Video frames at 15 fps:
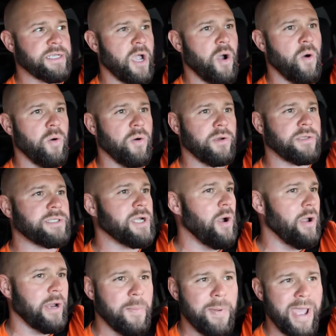So
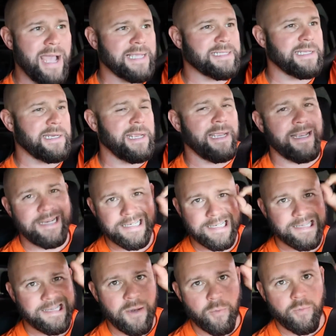towing capacity,
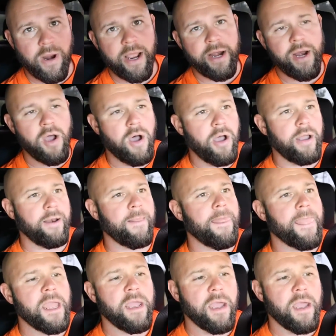right on.